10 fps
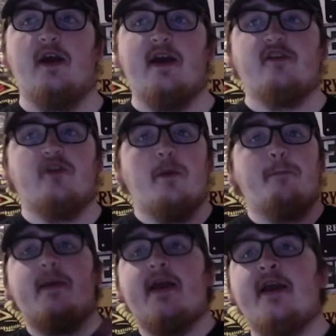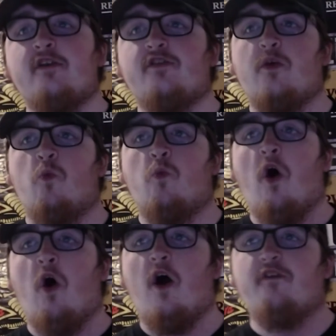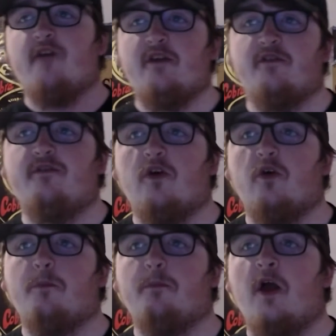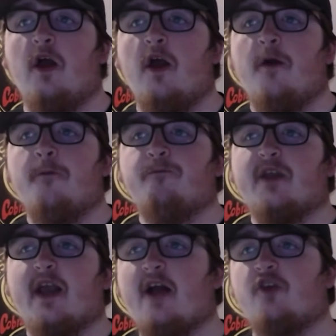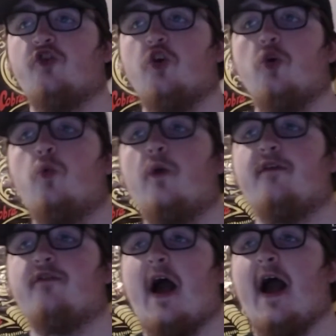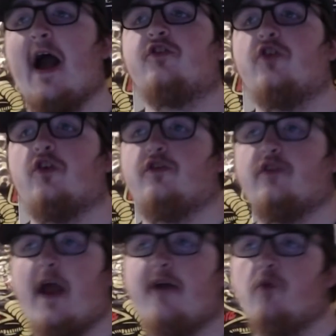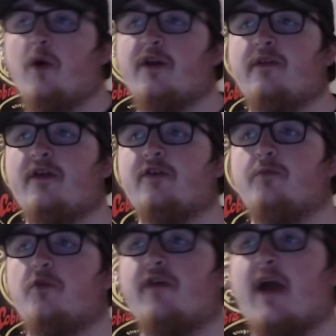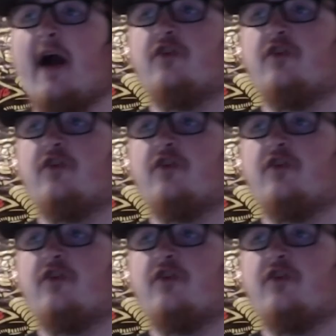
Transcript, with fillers: It's amazing what a fan film can do with actors. Everyone in this movie acts